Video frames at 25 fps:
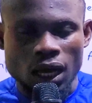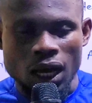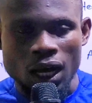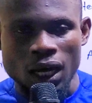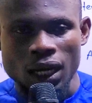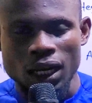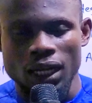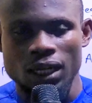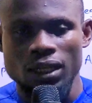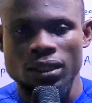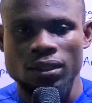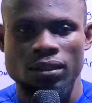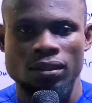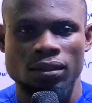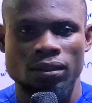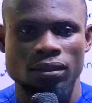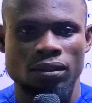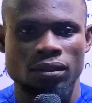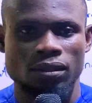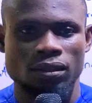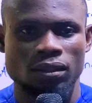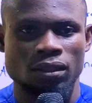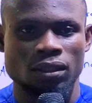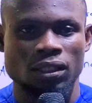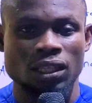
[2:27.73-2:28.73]

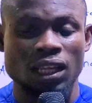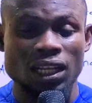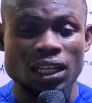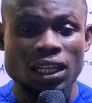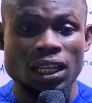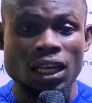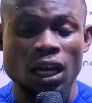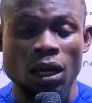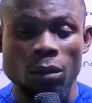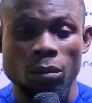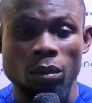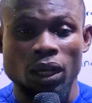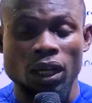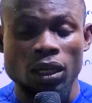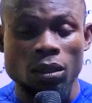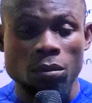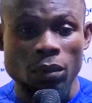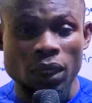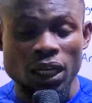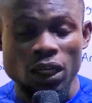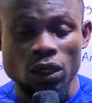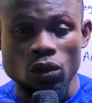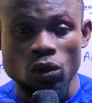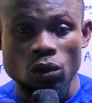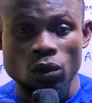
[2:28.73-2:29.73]
analysis. It's largely applied in
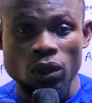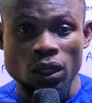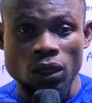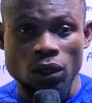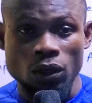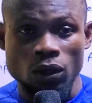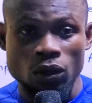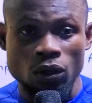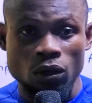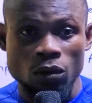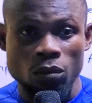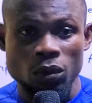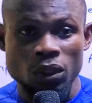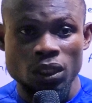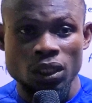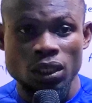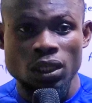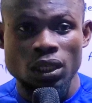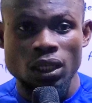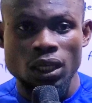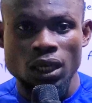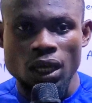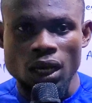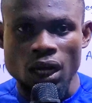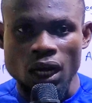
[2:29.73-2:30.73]

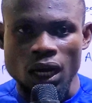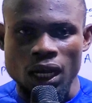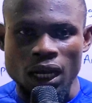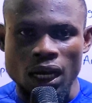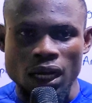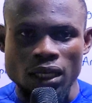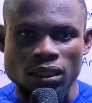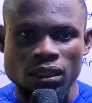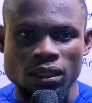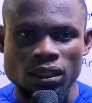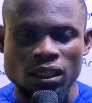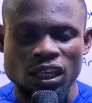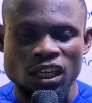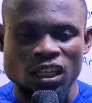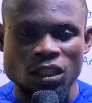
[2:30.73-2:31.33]
microeconomic analysis,